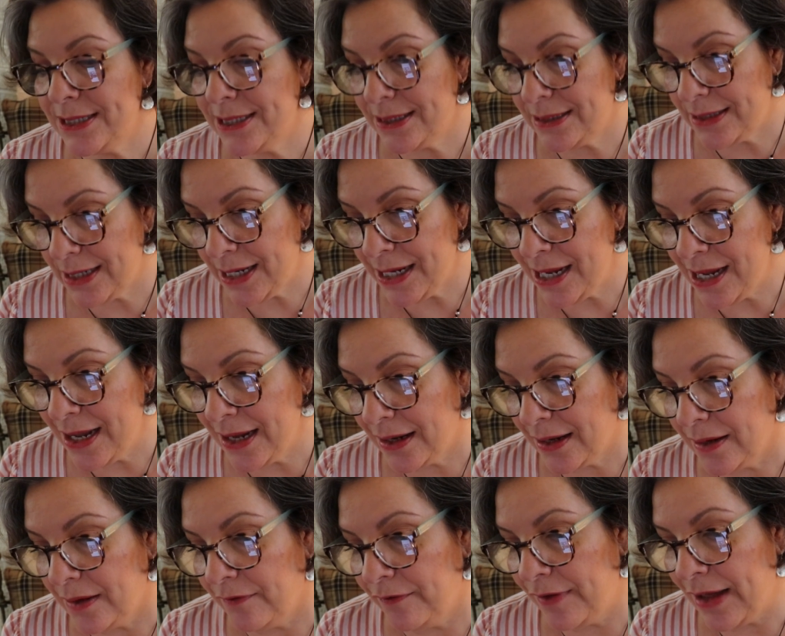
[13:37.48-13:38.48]

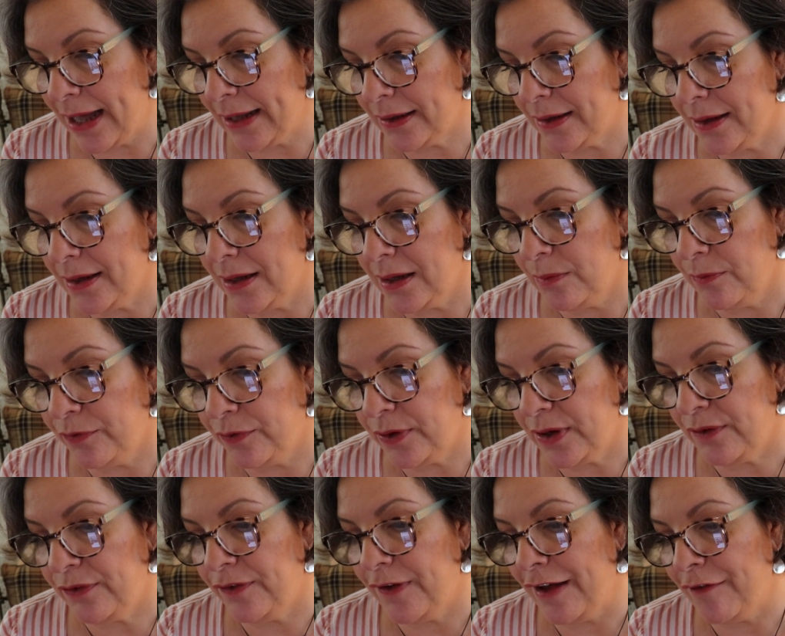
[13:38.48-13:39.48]
stick, vacuum,
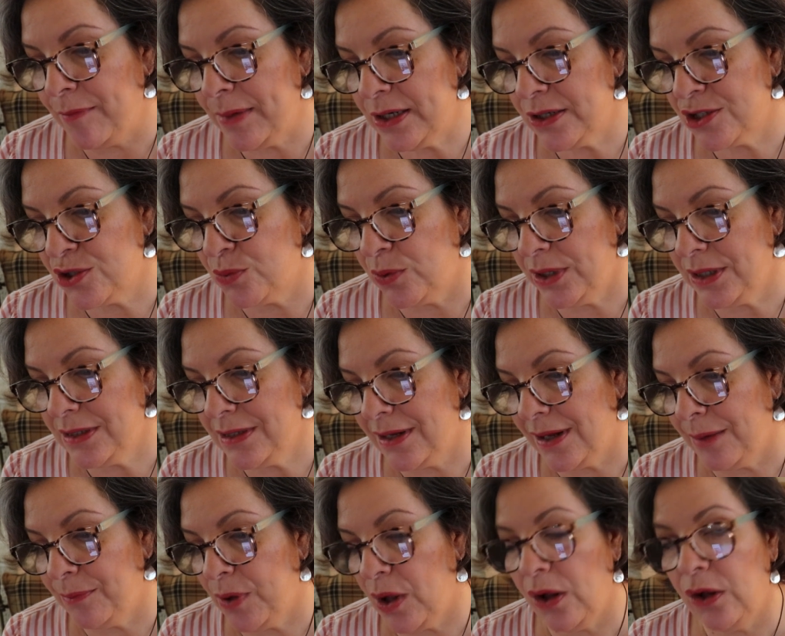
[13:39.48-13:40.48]
35 minutes
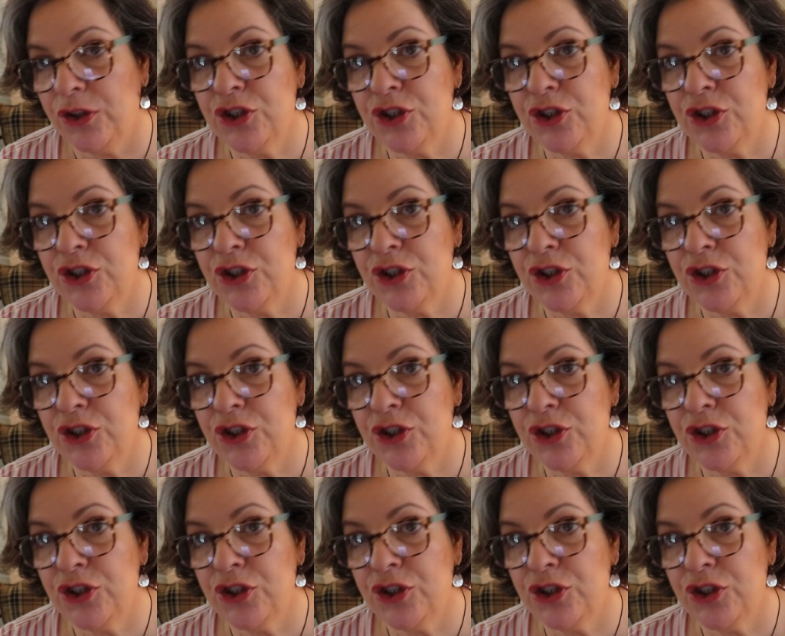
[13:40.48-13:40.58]
runtime,